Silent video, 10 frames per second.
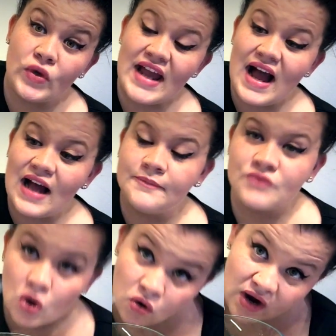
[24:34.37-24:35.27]
Yeah.
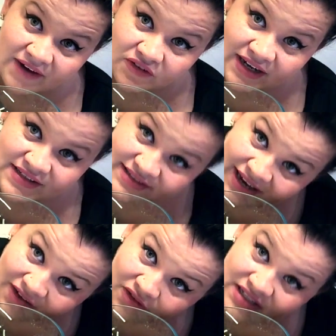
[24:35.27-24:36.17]
Oh, I forgot to
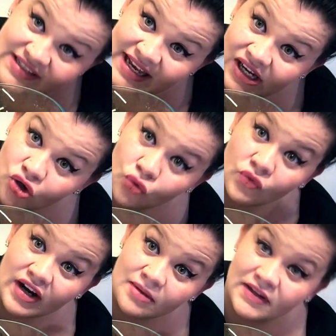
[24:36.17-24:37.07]
say I have
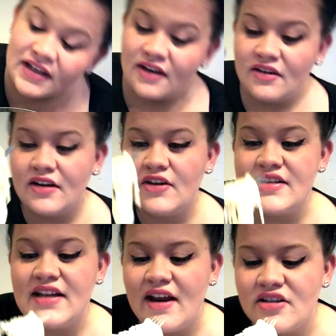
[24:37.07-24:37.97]
incredibly
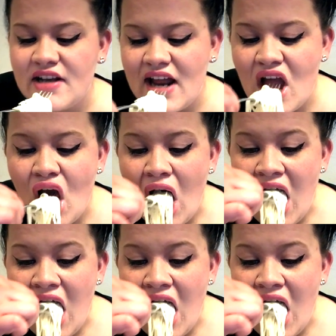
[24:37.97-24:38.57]
crazy hair today.